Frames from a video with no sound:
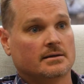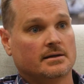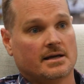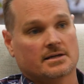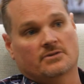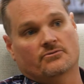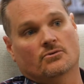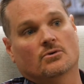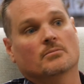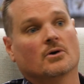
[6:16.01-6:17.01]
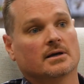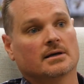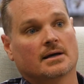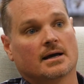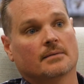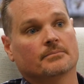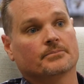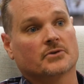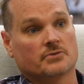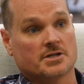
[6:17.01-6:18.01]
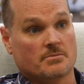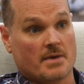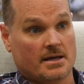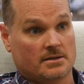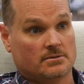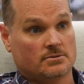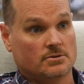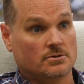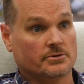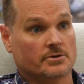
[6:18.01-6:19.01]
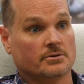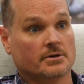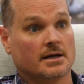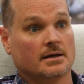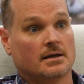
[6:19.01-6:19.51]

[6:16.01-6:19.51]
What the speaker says: He actually forwarded my resume to the recruiter.